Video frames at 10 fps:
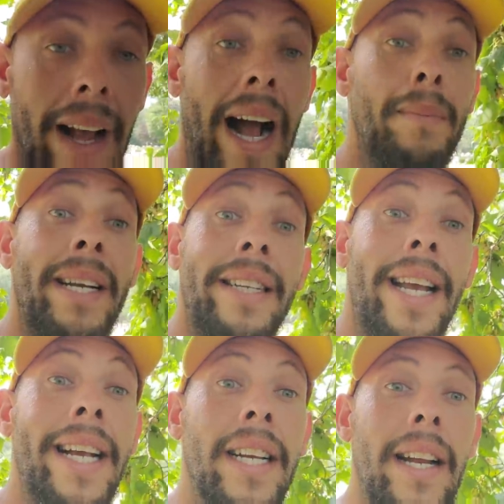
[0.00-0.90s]
I mean,
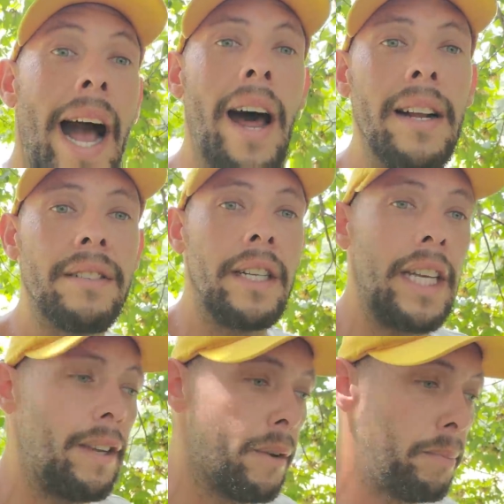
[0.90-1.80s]
they could honestly
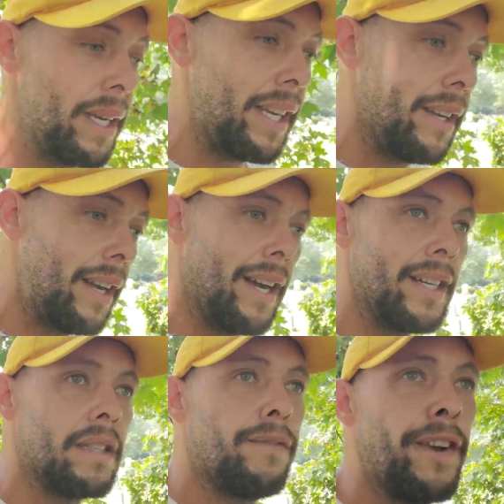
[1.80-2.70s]
even be uh,
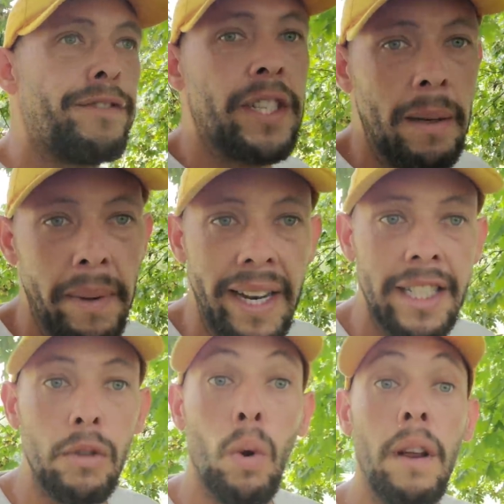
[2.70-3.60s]
15 minutes,
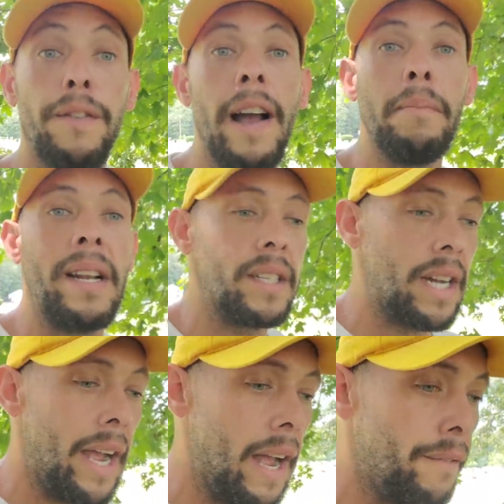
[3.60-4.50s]
25 minutes.
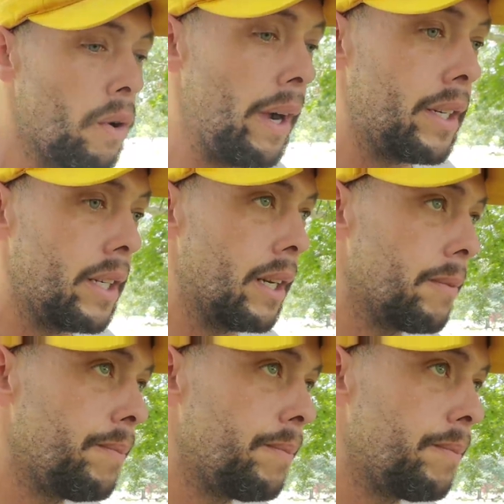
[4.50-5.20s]
I have no idea.